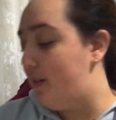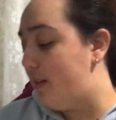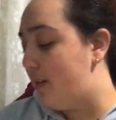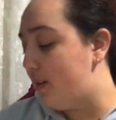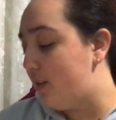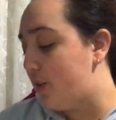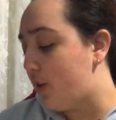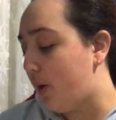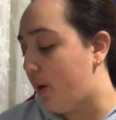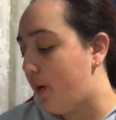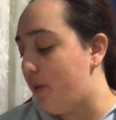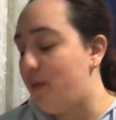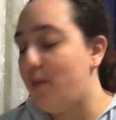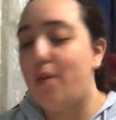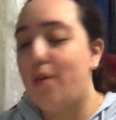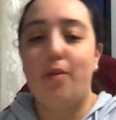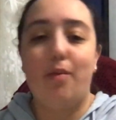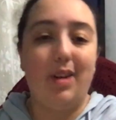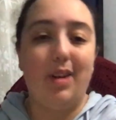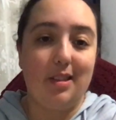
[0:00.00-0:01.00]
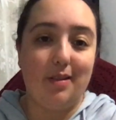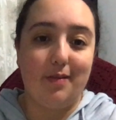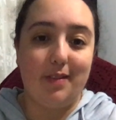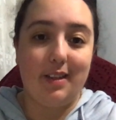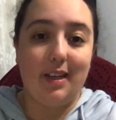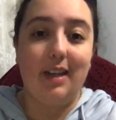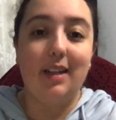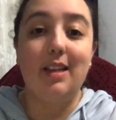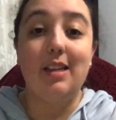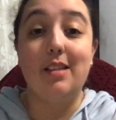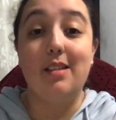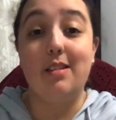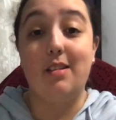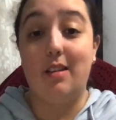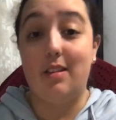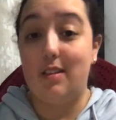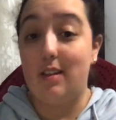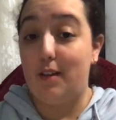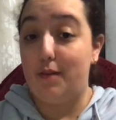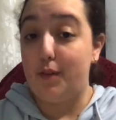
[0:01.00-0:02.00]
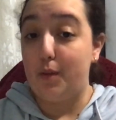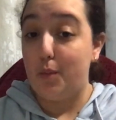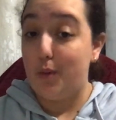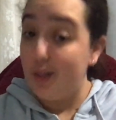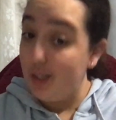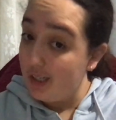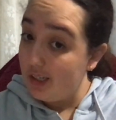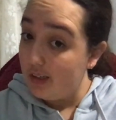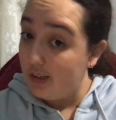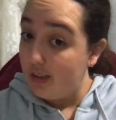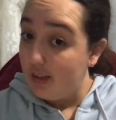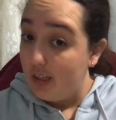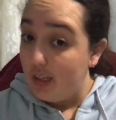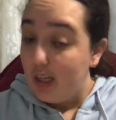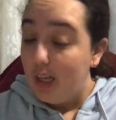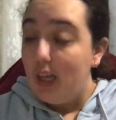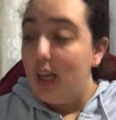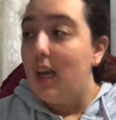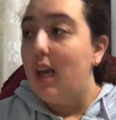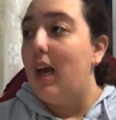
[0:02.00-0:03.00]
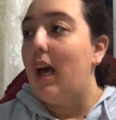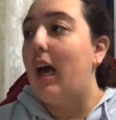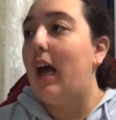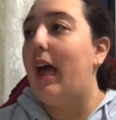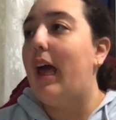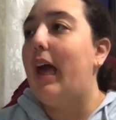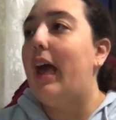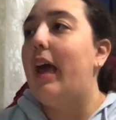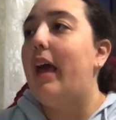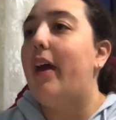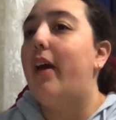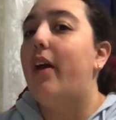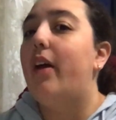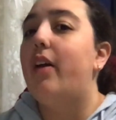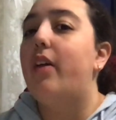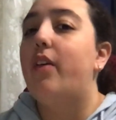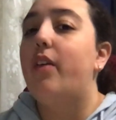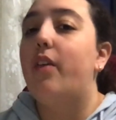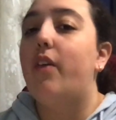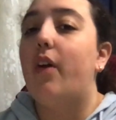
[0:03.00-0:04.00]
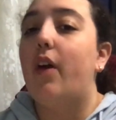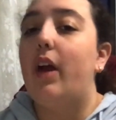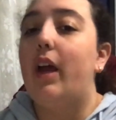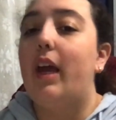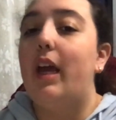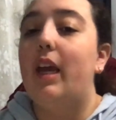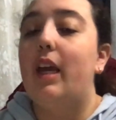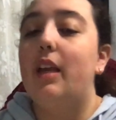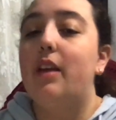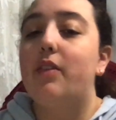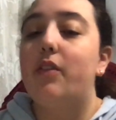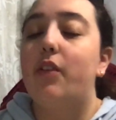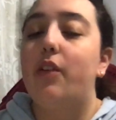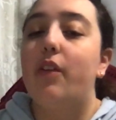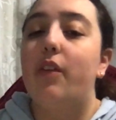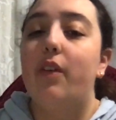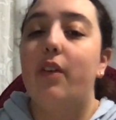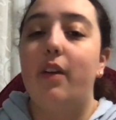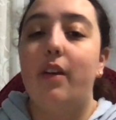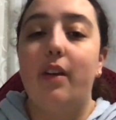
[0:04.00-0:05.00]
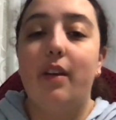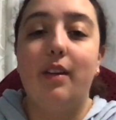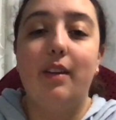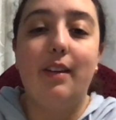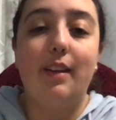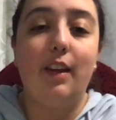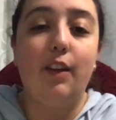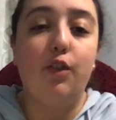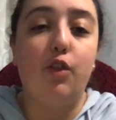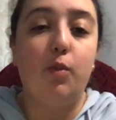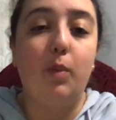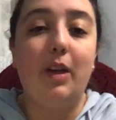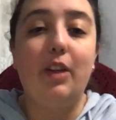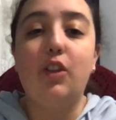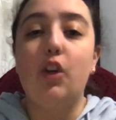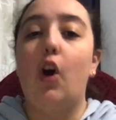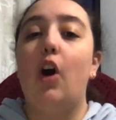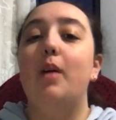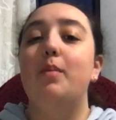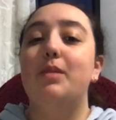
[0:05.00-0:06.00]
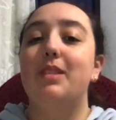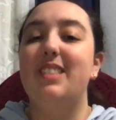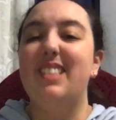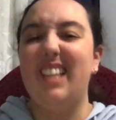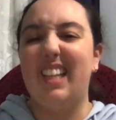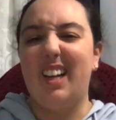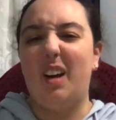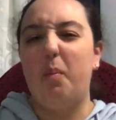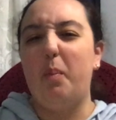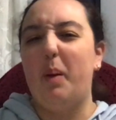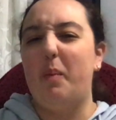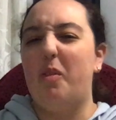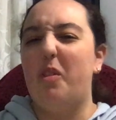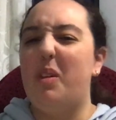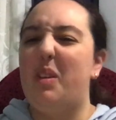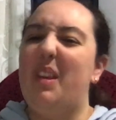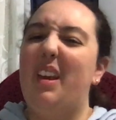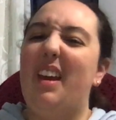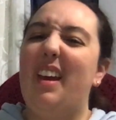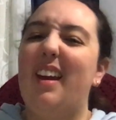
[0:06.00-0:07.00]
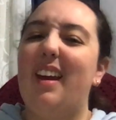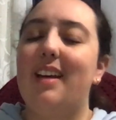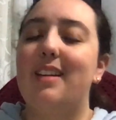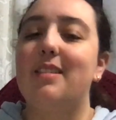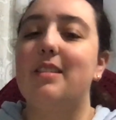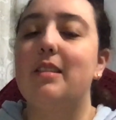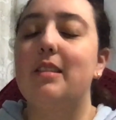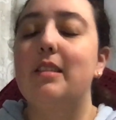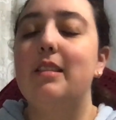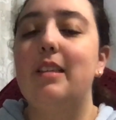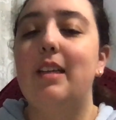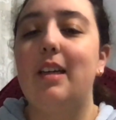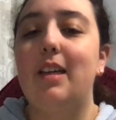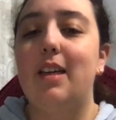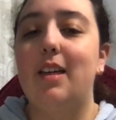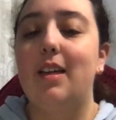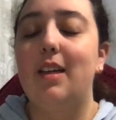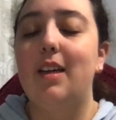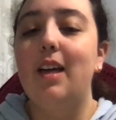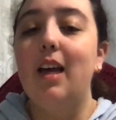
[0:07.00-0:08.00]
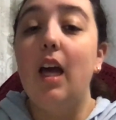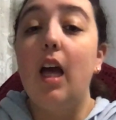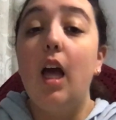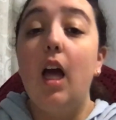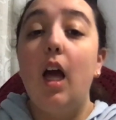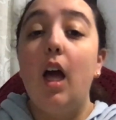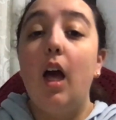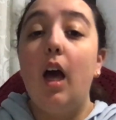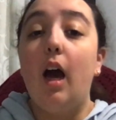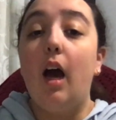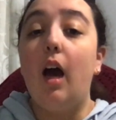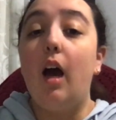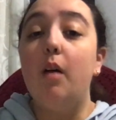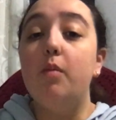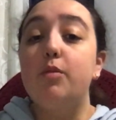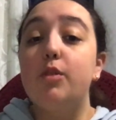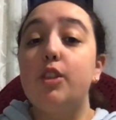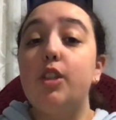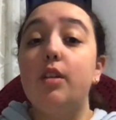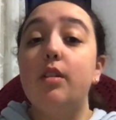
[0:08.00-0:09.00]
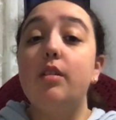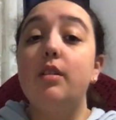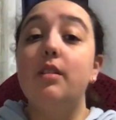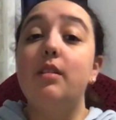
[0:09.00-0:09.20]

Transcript: So reason for that is it's after work, and it gives me time to set up everything, and yeah. So